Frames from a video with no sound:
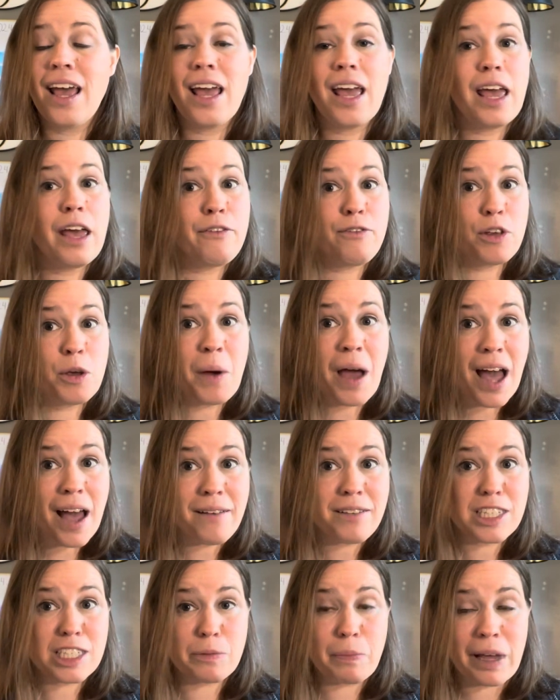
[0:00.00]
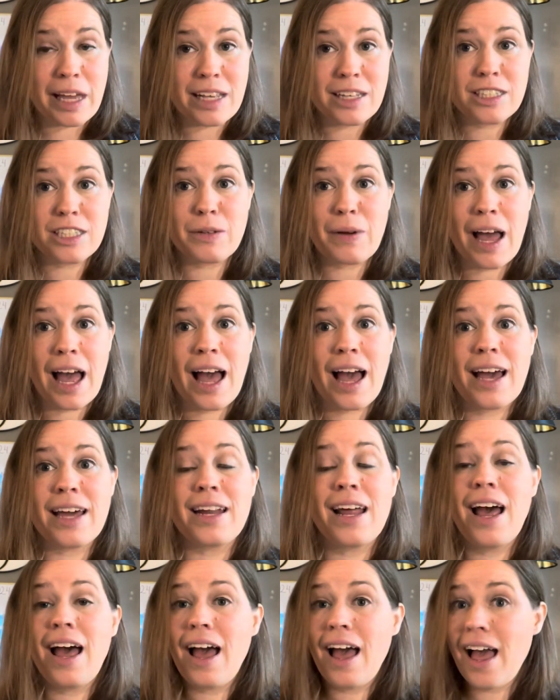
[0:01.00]
If you have space to add
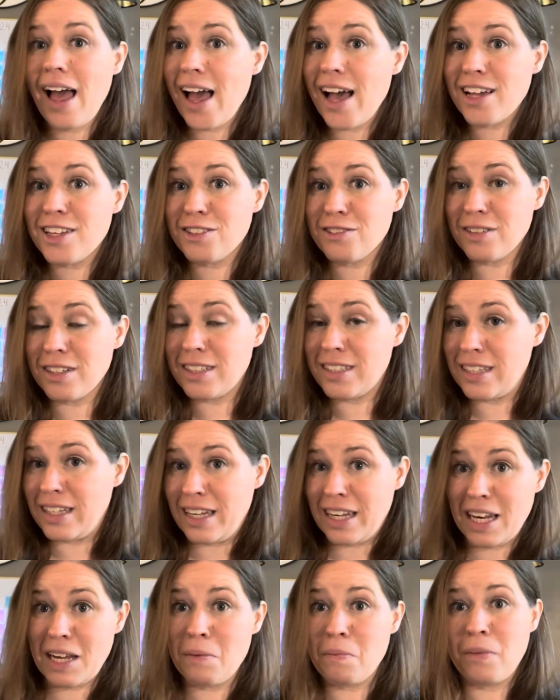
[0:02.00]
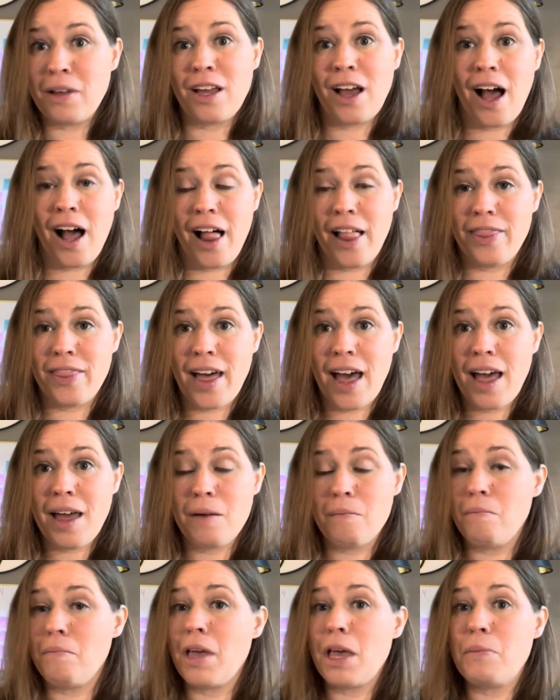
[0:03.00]
extra seating beyond that,
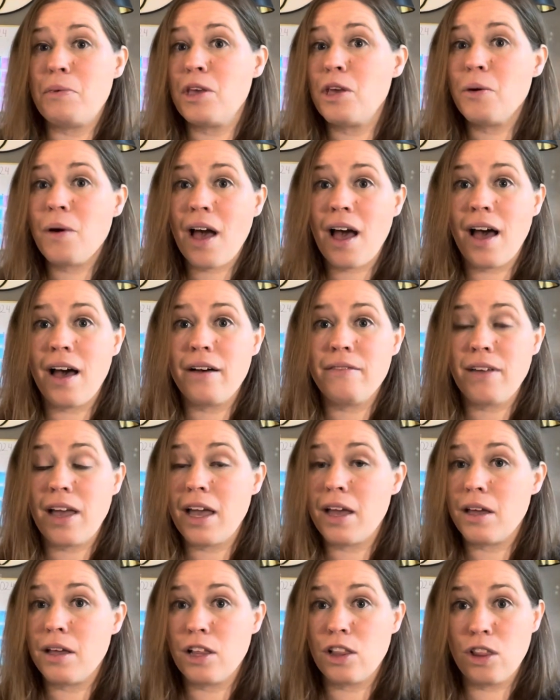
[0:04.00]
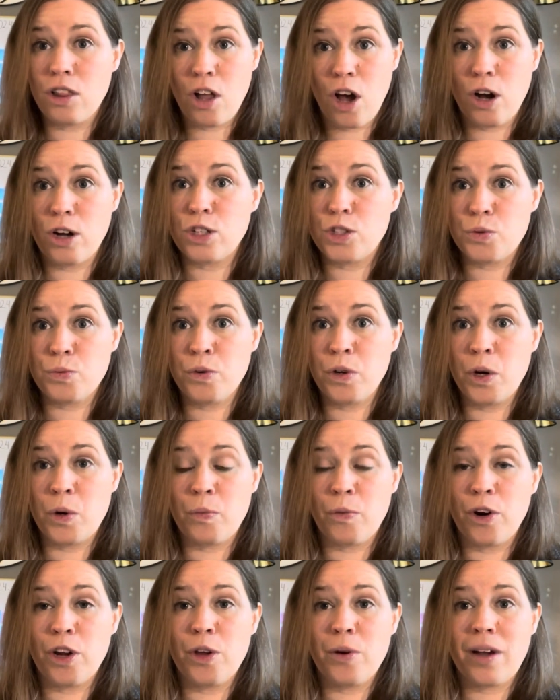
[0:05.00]
maybe you have a large room
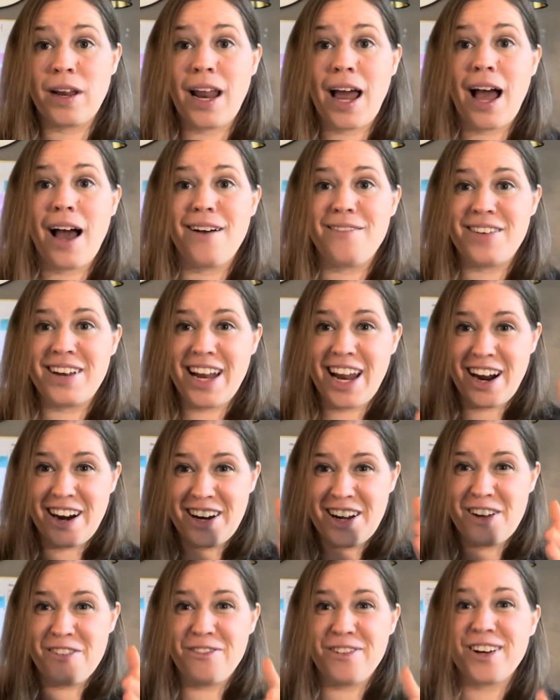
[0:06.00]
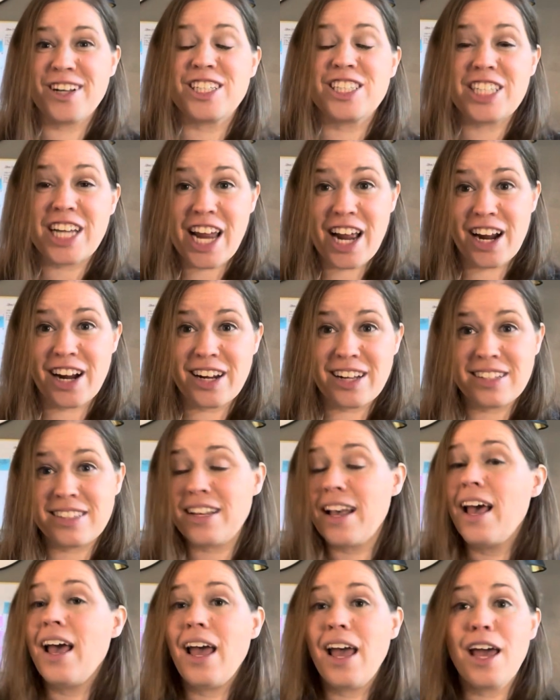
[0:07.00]
where you can have an area for chairs
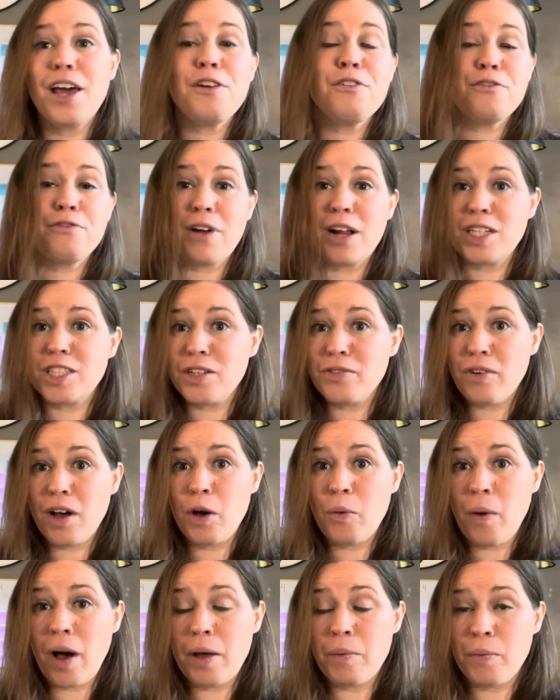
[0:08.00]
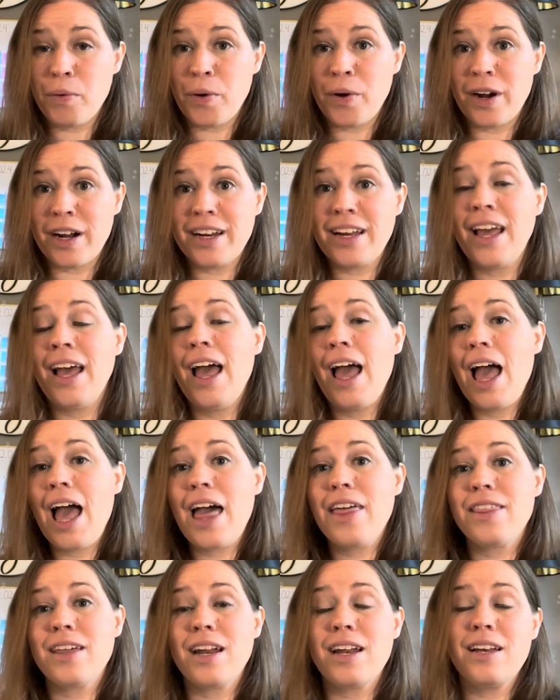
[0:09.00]
in front of a whiteboard
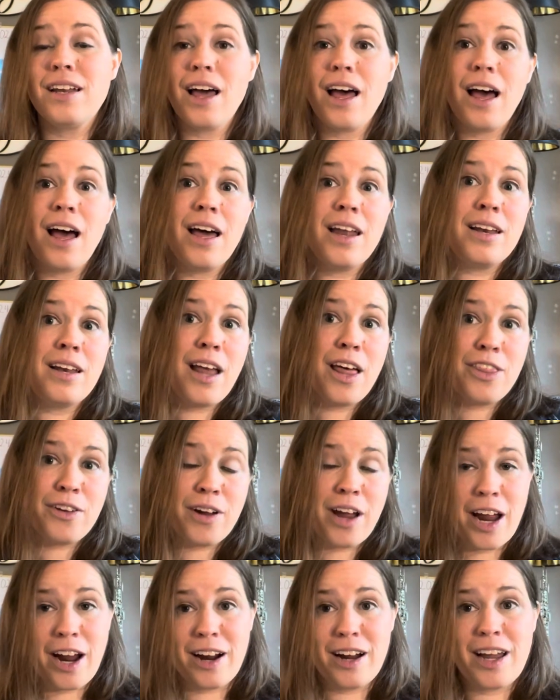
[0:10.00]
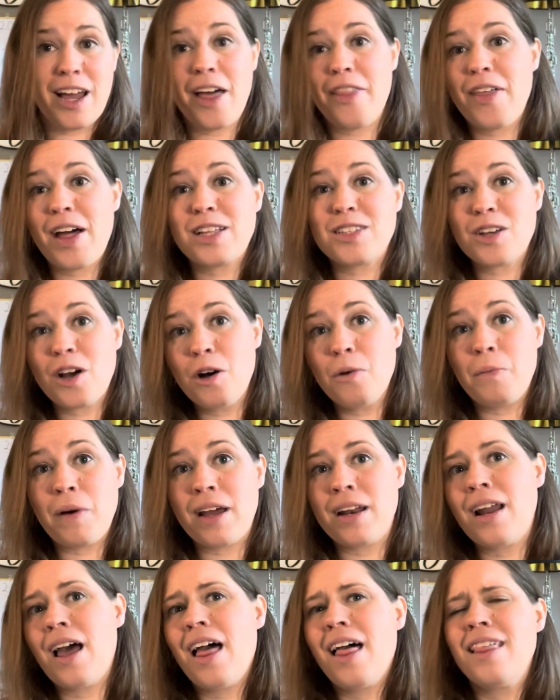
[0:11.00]
and then another area that's
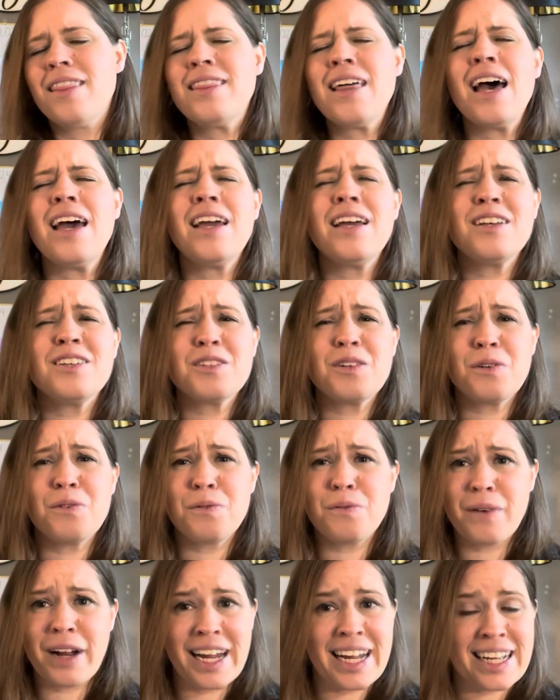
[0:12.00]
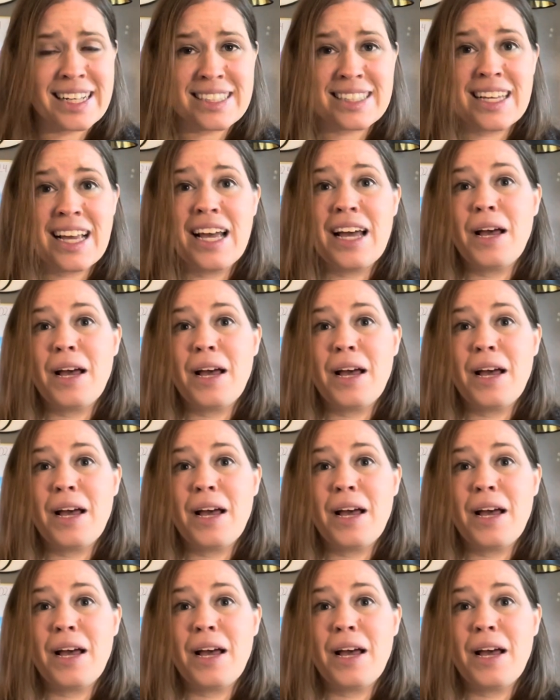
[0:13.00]
open. That is great.